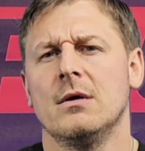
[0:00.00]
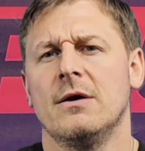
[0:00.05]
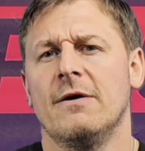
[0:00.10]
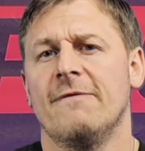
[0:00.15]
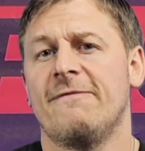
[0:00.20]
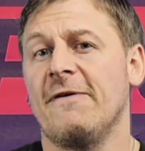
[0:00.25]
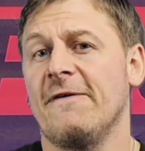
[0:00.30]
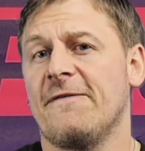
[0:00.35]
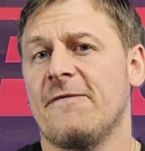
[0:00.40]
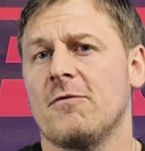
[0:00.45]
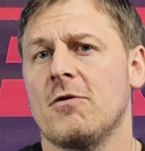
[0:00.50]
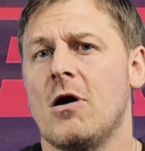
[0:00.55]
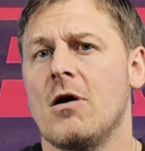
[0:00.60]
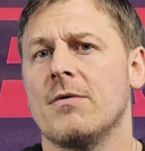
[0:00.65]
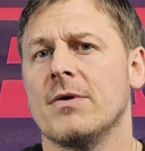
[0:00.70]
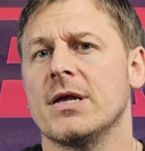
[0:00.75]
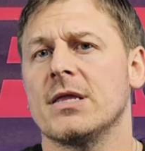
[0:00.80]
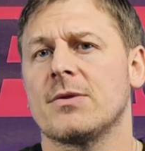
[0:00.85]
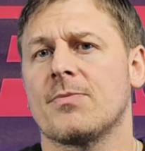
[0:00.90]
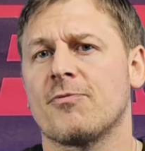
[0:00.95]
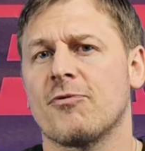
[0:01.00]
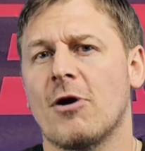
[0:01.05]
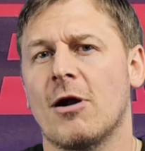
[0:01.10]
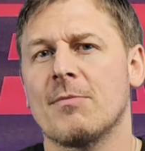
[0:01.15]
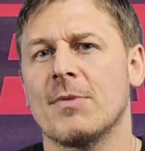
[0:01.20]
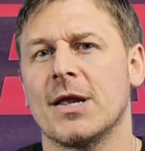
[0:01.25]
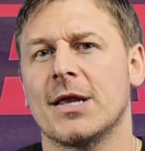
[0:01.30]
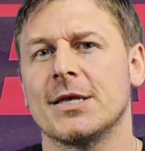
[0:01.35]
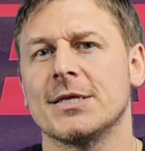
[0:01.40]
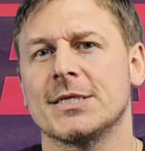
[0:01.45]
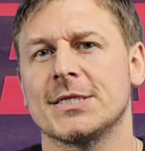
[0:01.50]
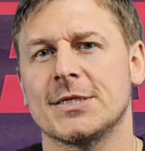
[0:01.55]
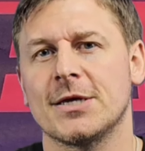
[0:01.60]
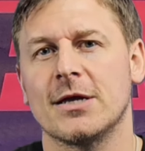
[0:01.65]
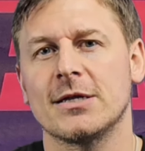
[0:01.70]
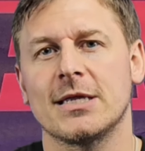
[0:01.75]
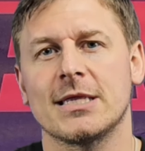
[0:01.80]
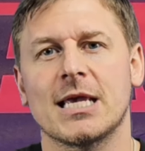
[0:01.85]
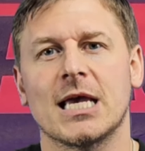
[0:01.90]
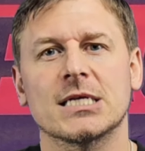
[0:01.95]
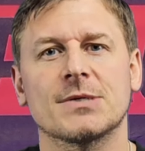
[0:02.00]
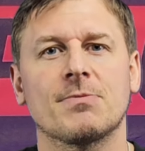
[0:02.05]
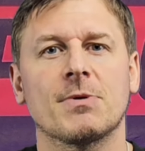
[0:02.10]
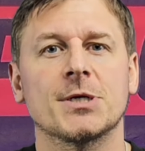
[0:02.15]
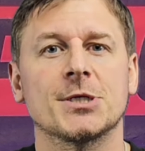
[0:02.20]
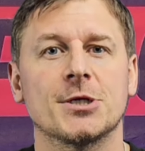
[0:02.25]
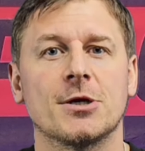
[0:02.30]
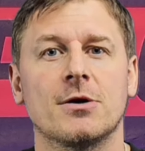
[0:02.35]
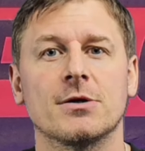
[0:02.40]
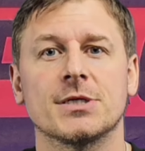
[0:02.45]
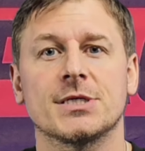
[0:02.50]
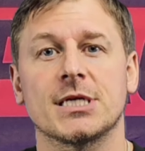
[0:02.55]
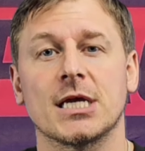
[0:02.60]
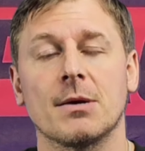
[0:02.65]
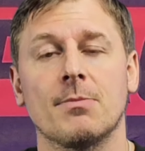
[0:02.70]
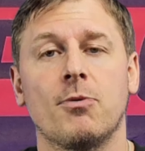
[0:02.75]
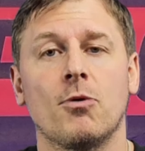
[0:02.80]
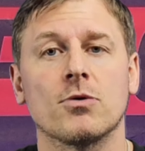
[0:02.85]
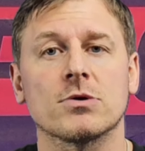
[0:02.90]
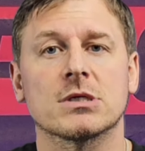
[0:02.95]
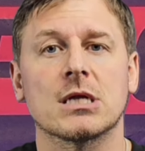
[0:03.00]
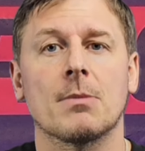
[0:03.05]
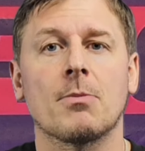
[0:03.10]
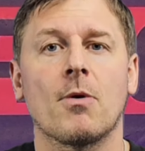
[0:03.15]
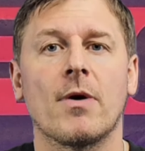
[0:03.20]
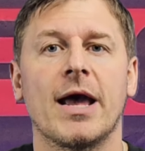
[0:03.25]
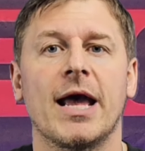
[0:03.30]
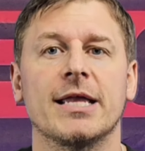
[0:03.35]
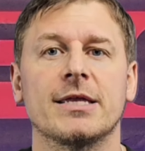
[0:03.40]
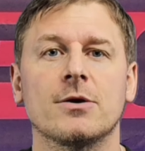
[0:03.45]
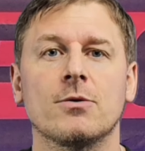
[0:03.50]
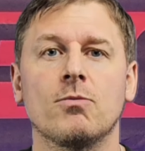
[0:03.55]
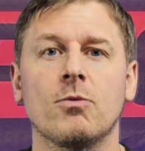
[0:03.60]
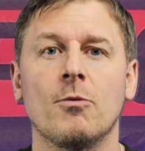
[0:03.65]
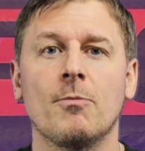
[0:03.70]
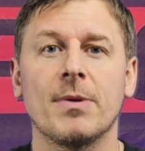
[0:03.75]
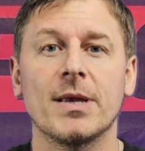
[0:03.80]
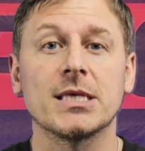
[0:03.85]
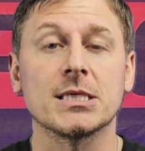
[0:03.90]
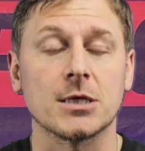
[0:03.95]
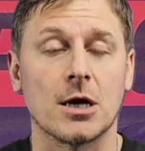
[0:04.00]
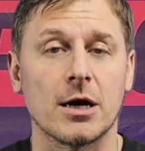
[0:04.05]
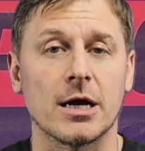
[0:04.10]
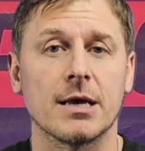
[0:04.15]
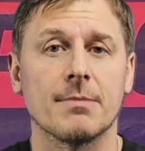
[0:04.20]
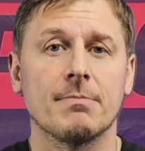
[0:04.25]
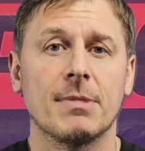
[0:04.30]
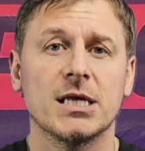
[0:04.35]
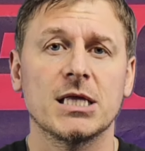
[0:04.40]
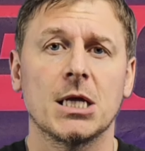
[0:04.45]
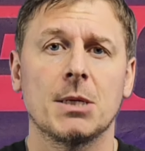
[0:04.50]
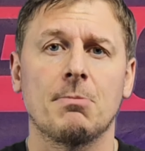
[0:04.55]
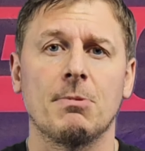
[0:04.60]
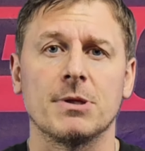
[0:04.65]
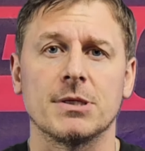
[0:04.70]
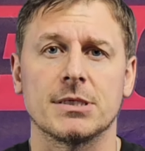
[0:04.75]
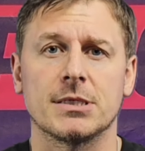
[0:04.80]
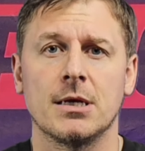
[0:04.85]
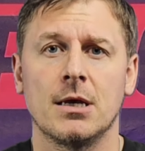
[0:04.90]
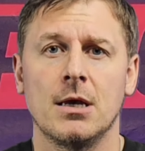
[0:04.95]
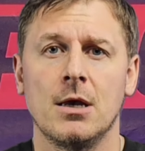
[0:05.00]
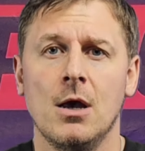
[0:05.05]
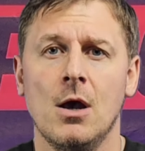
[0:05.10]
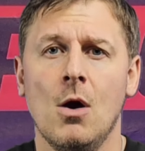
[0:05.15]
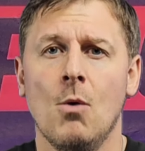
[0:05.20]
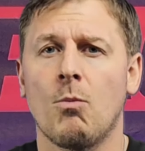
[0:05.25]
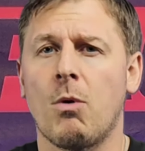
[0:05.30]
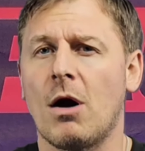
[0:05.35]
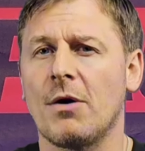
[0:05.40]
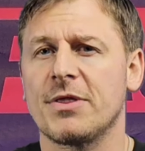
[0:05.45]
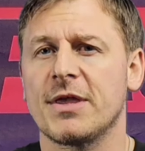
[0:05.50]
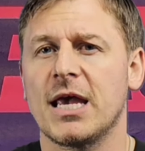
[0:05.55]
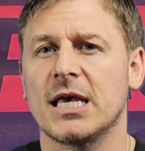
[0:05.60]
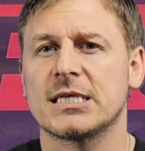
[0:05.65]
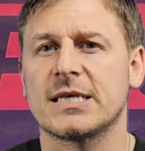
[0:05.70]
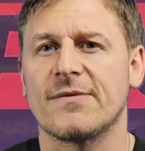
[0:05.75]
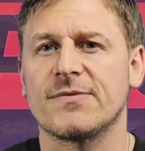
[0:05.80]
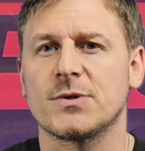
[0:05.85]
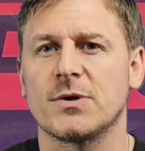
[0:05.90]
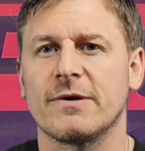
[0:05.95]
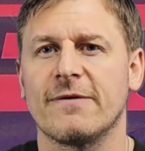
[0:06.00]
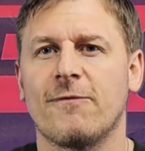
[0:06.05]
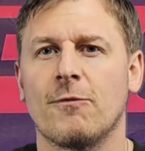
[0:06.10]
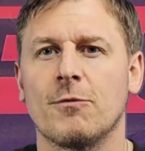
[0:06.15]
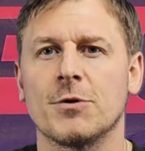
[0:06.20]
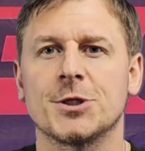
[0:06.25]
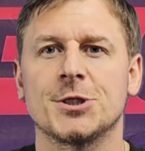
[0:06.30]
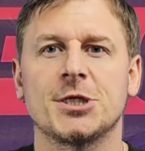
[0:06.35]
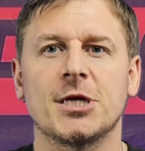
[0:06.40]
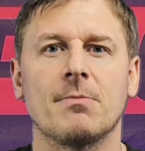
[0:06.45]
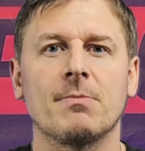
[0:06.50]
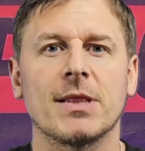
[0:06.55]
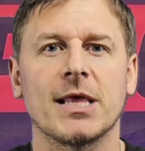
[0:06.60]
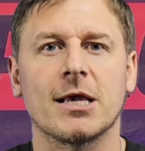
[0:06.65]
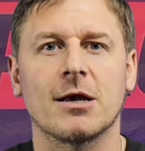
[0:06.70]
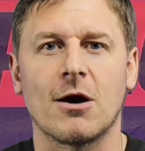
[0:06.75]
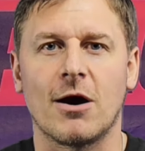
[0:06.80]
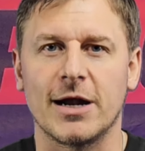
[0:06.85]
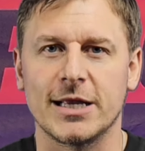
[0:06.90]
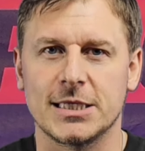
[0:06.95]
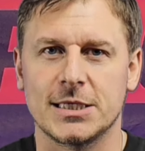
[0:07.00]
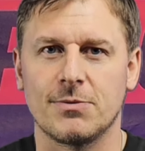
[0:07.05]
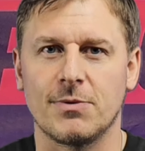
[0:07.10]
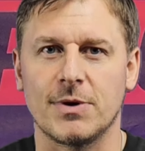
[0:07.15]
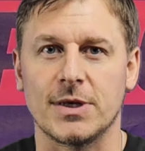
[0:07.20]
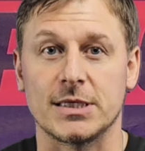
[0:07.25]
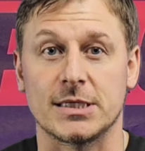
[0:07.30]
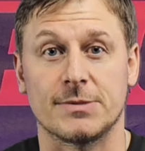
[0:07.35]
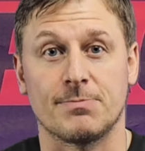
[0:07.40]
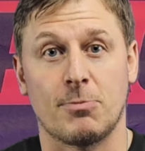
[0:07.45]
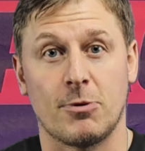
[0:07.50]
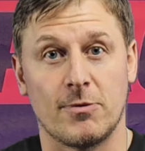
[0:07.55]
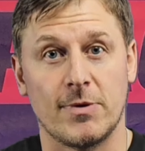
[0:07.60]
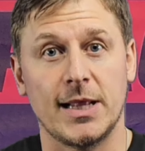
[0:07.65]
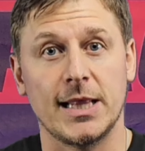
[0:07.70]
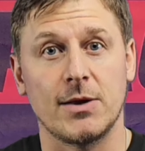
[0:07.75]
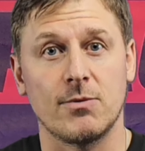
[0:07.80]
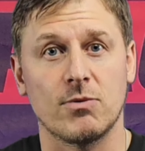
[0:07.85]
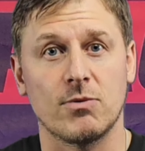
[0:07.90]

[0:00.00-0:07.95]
For Ferrari, the primary concern in the Azerbaijan-Singapore double-header will be tyre management. While the SF24 is generally kind to its Pirelli